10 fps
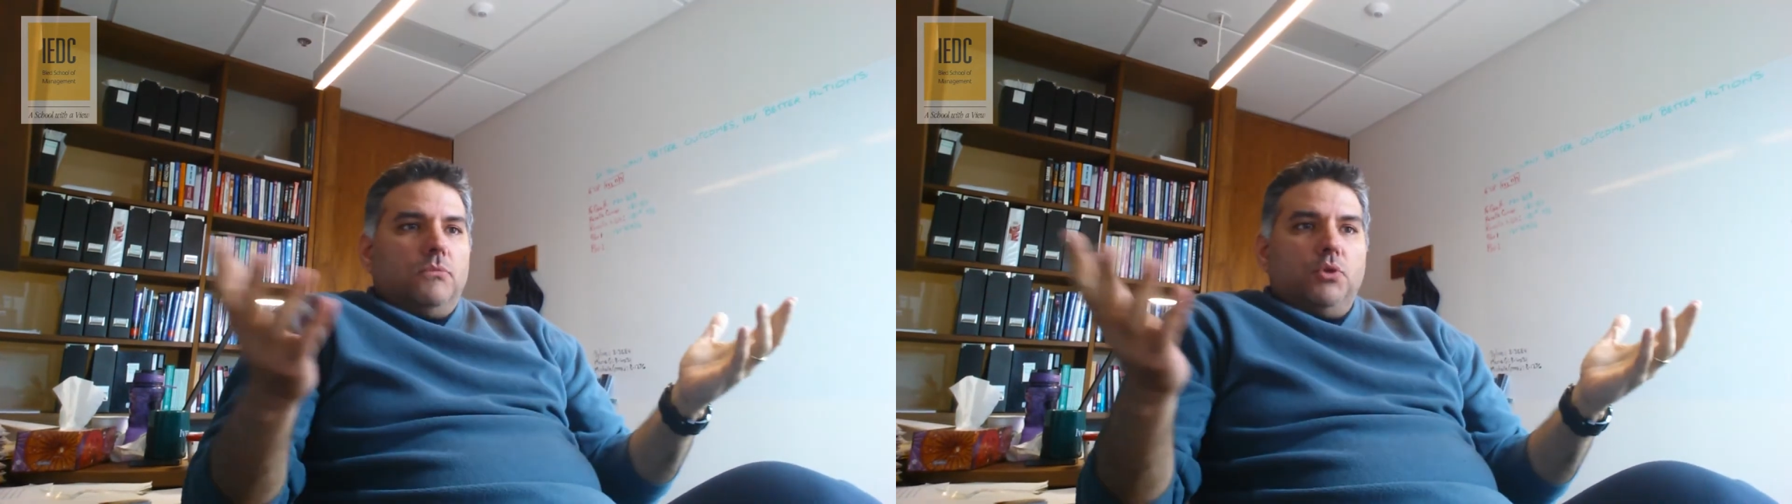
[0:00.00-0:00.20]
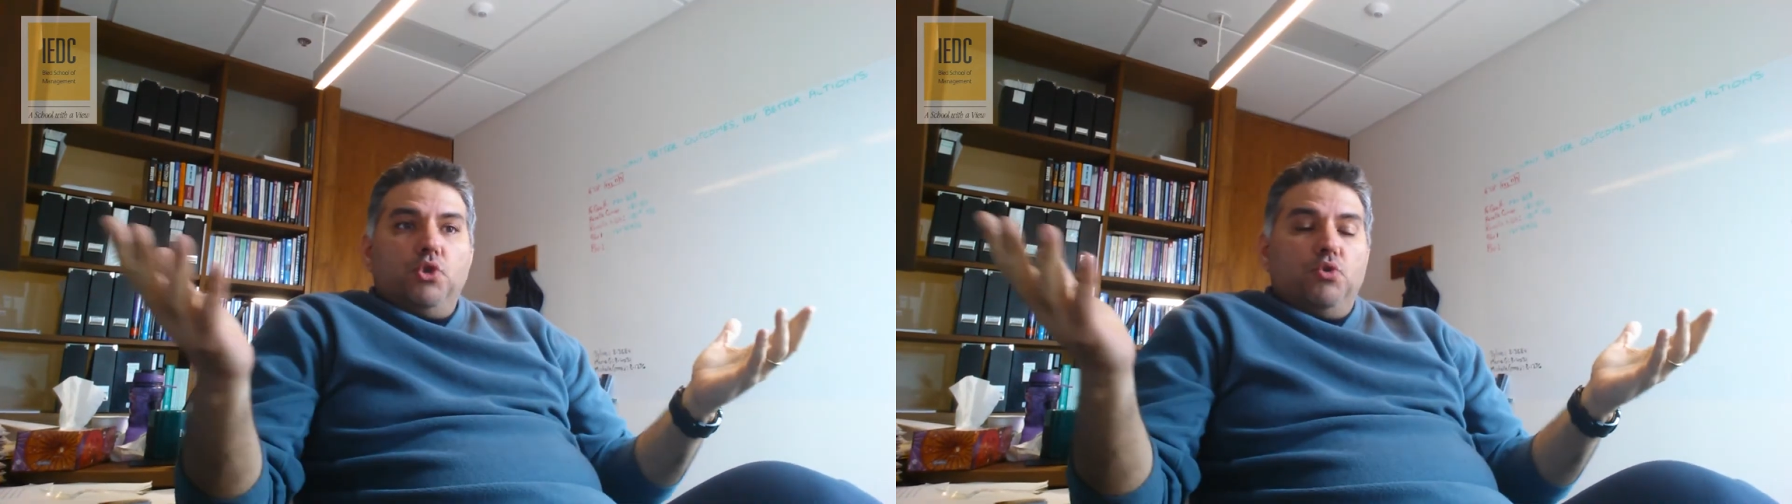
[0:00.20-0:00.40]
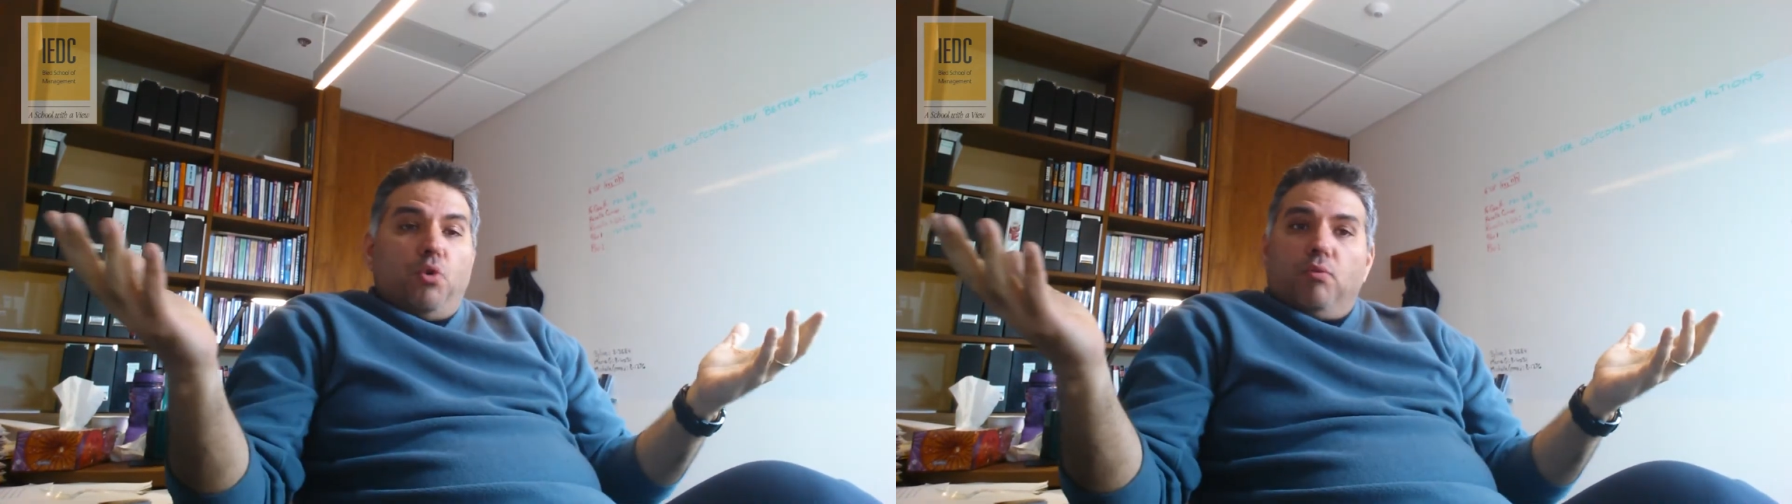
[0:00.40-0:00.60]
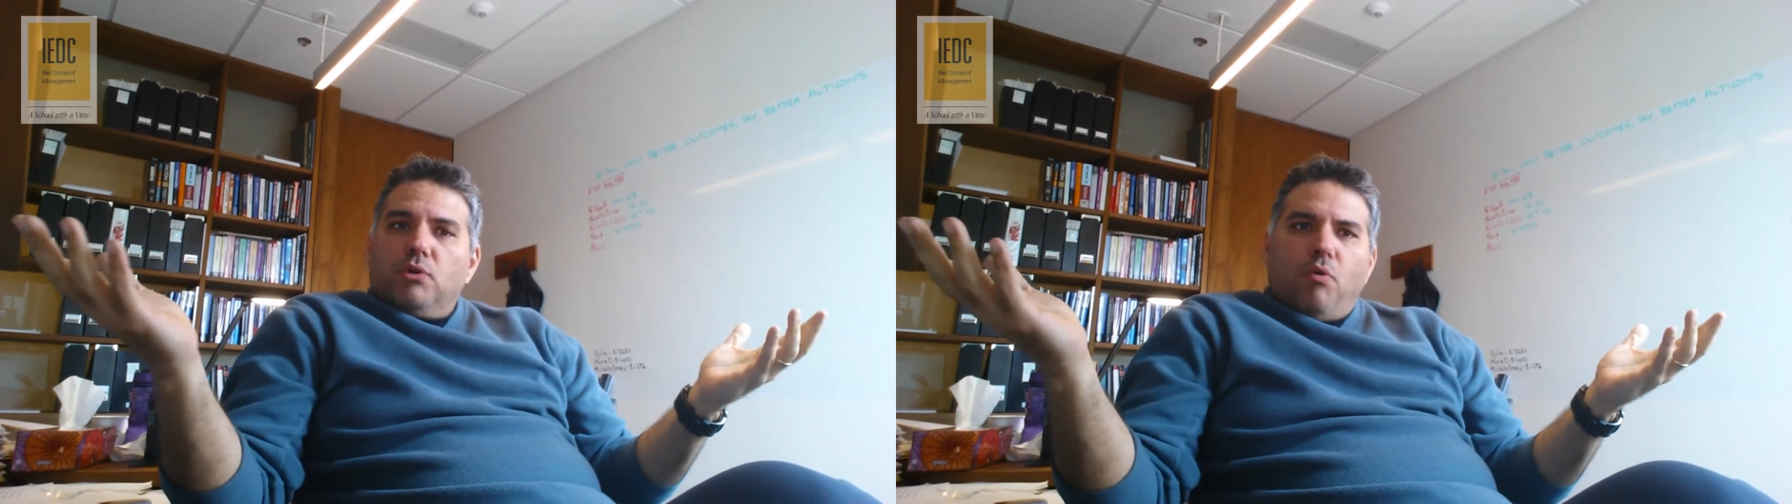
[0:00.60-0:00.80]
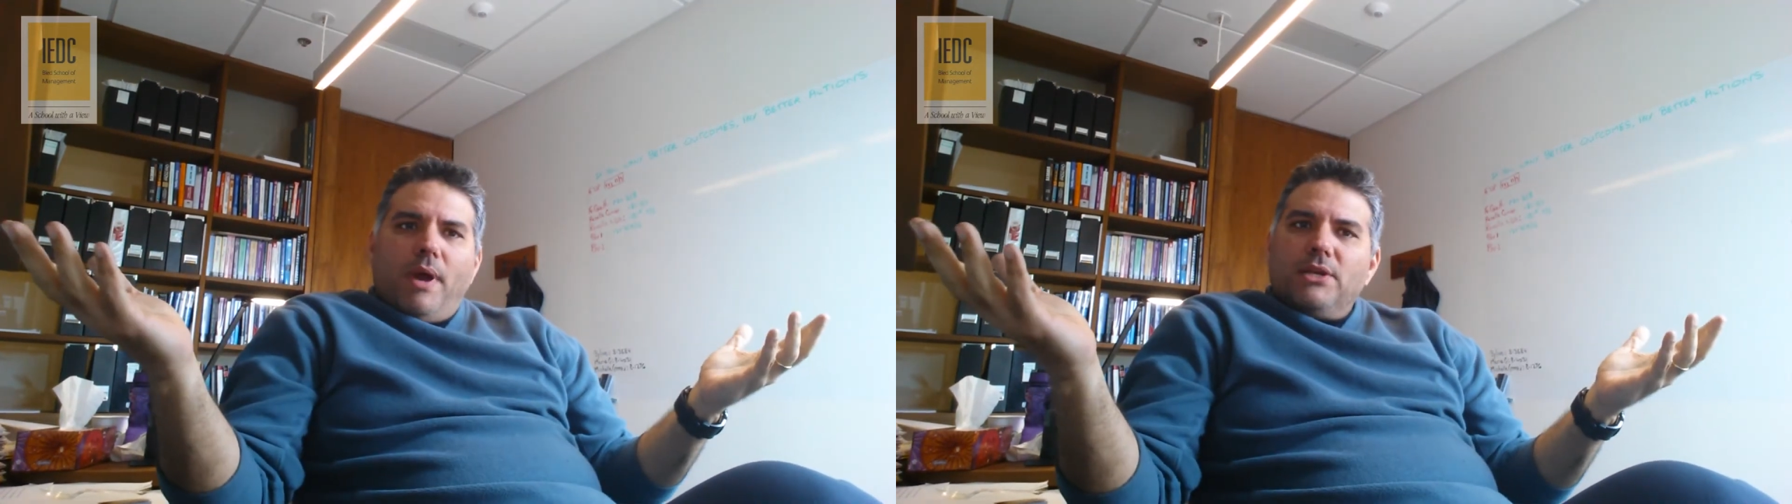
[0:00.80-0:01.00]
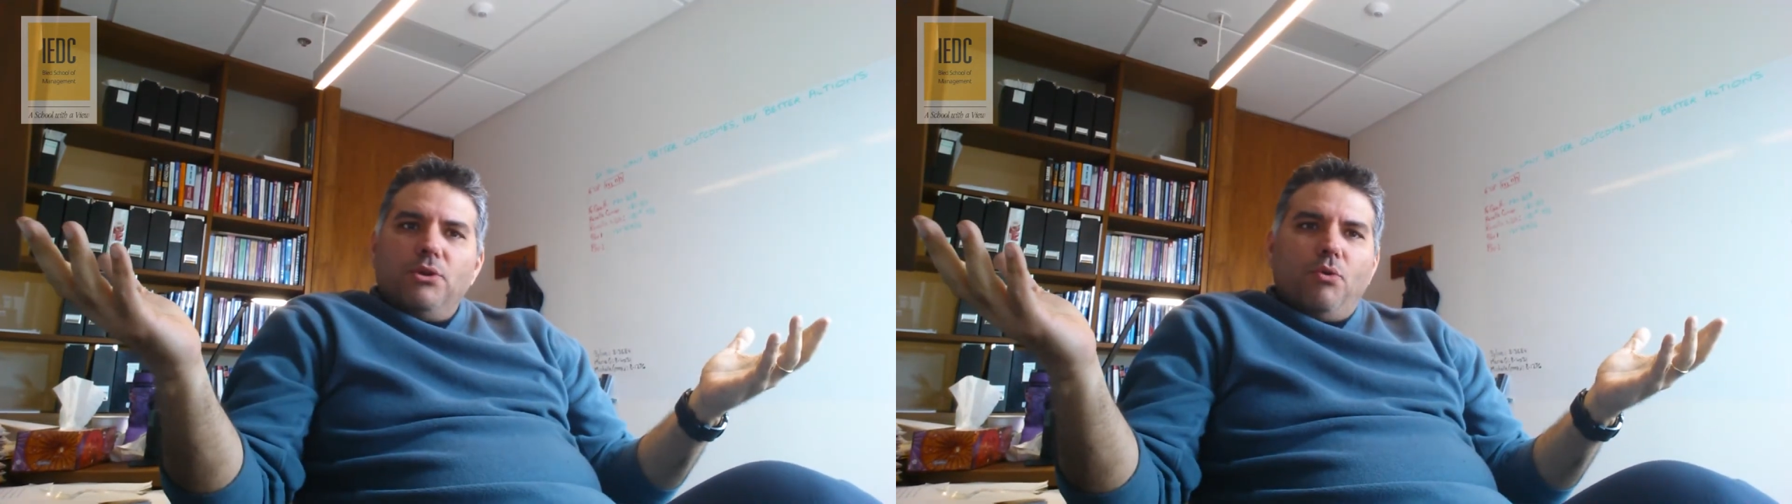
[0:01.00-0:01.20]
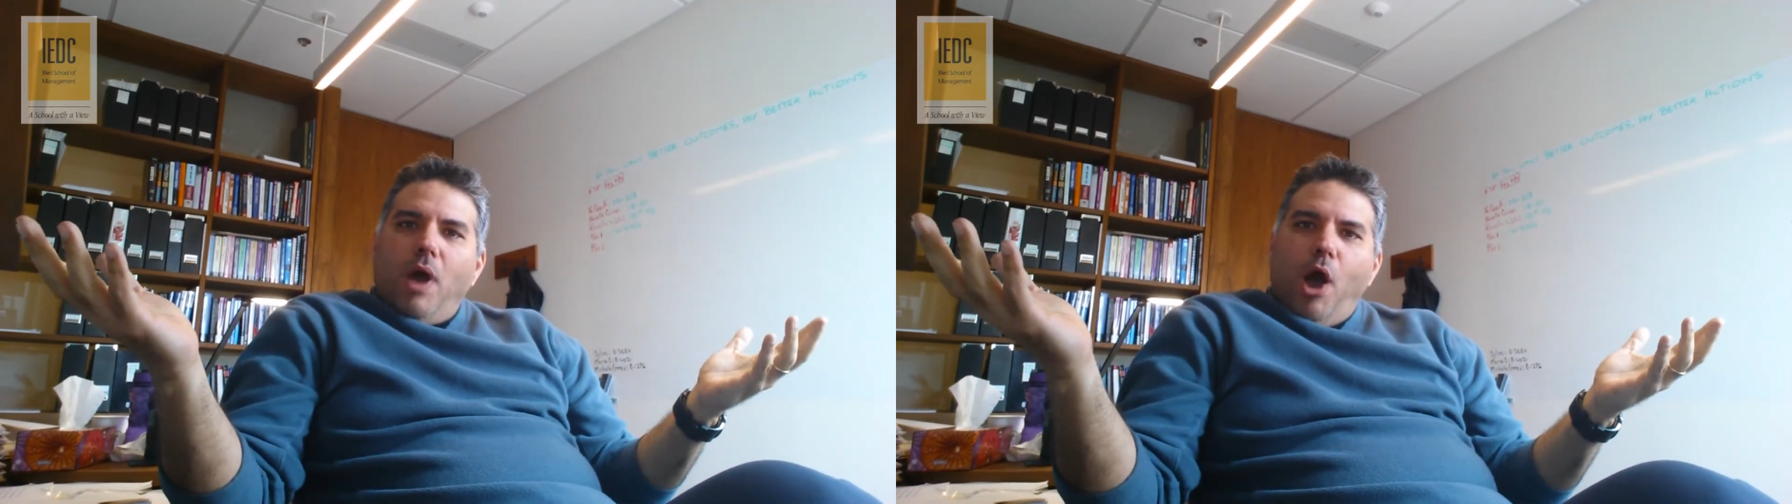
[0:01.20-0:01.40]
you don't quite know